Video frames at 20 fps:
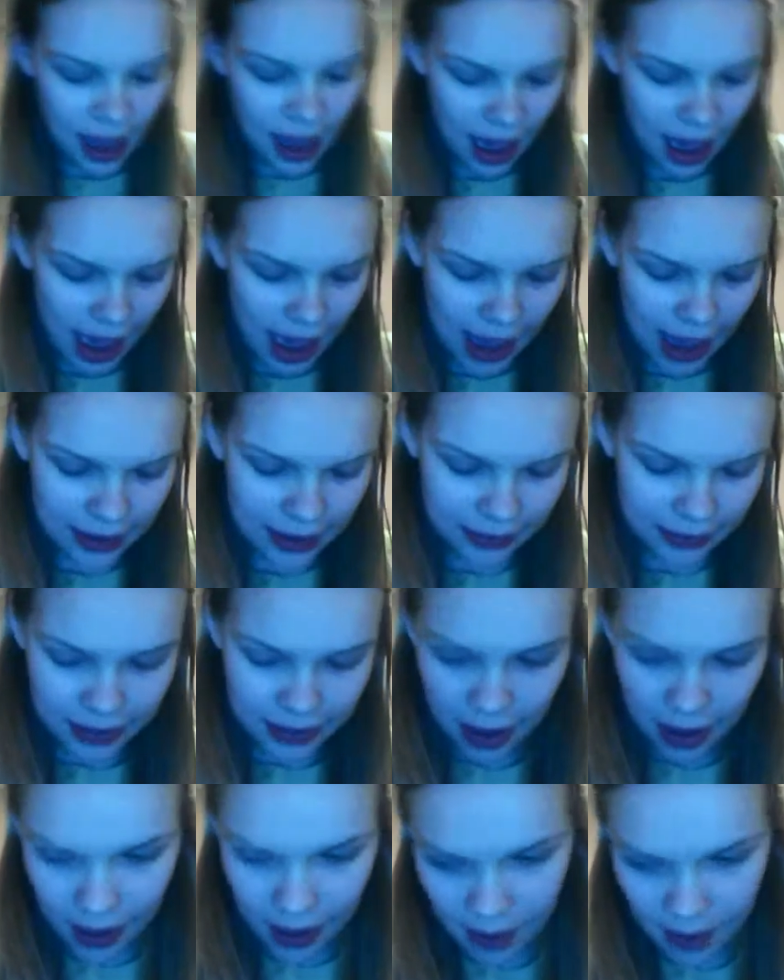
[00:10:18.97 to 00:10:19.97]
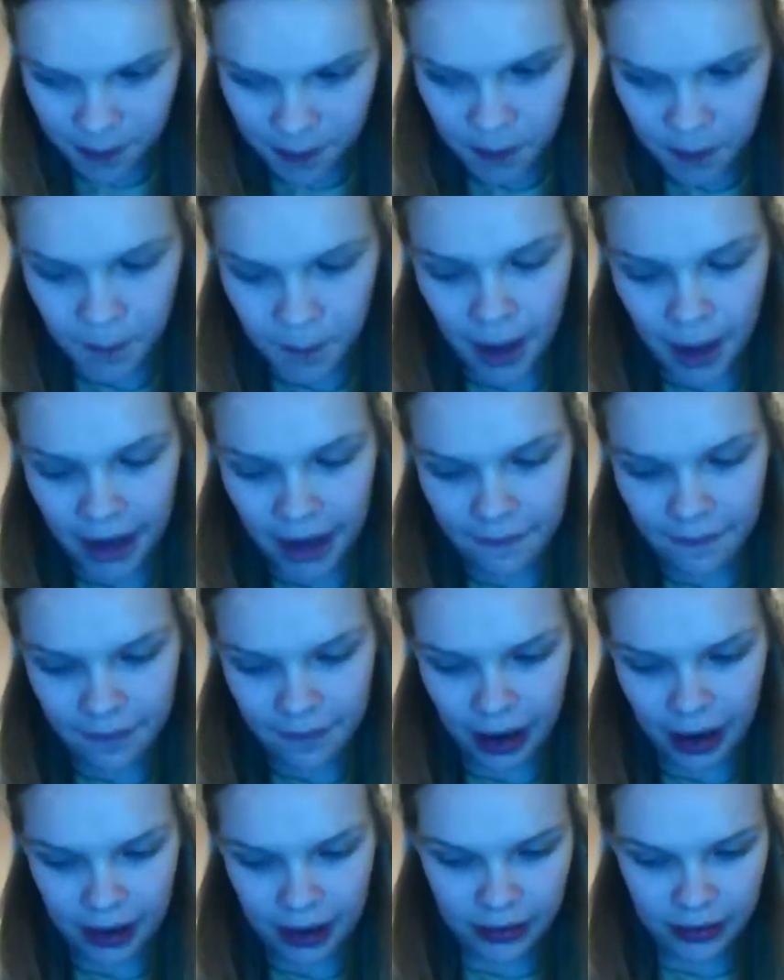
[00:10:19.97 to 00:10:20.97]
And my
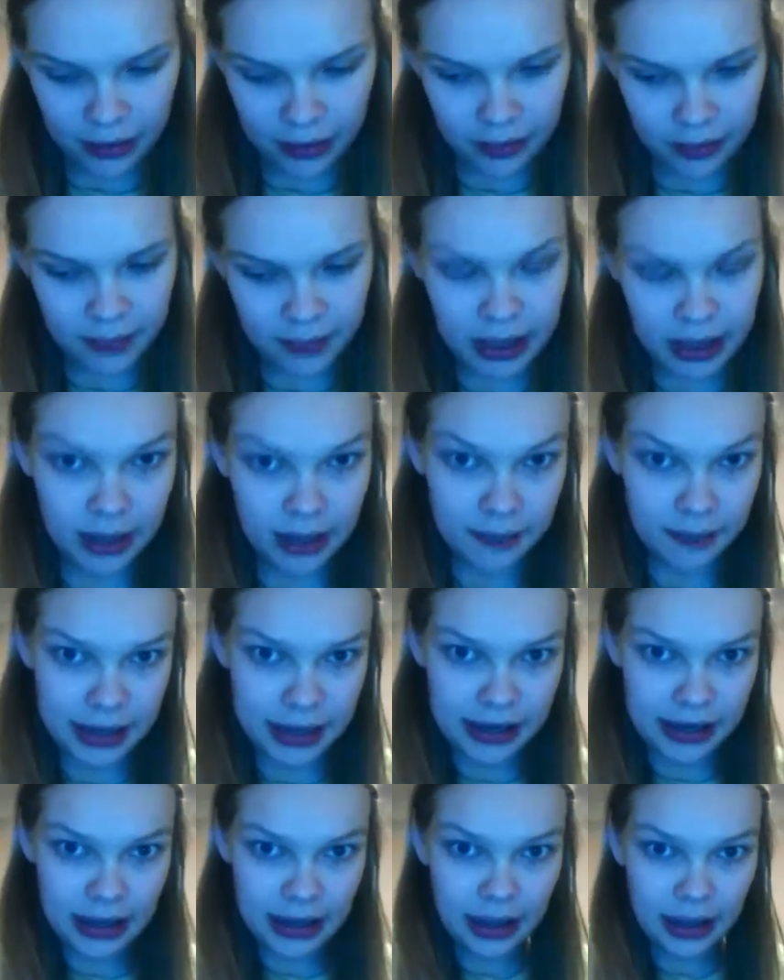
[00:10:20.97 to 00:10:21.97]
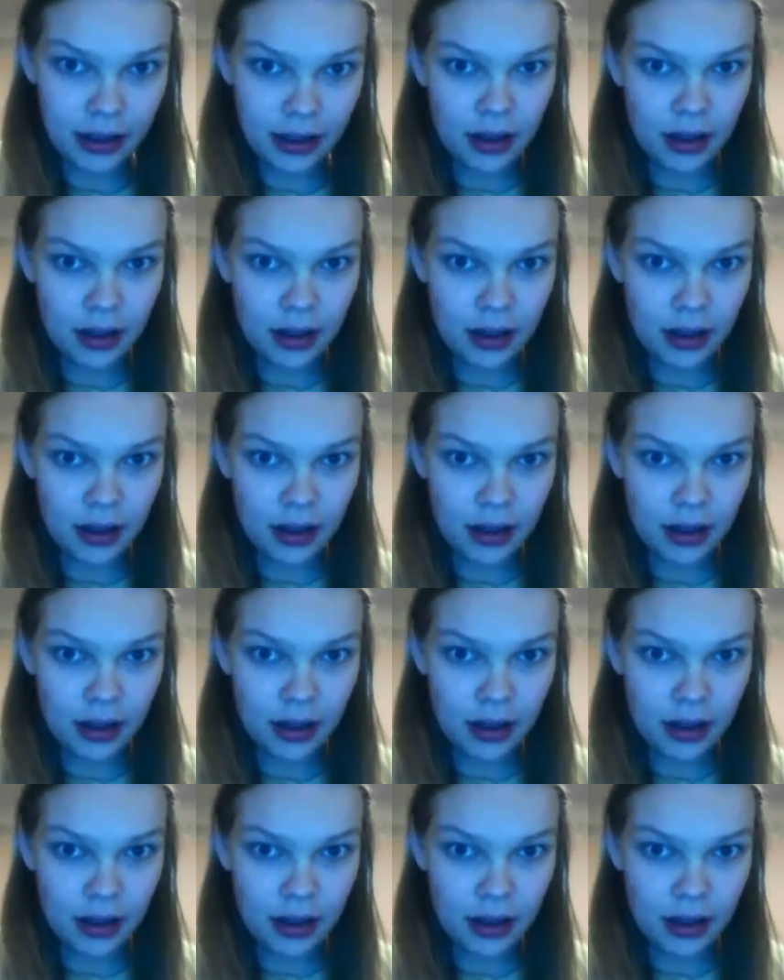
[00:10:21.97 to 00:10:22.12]
friends Minnie and Mitty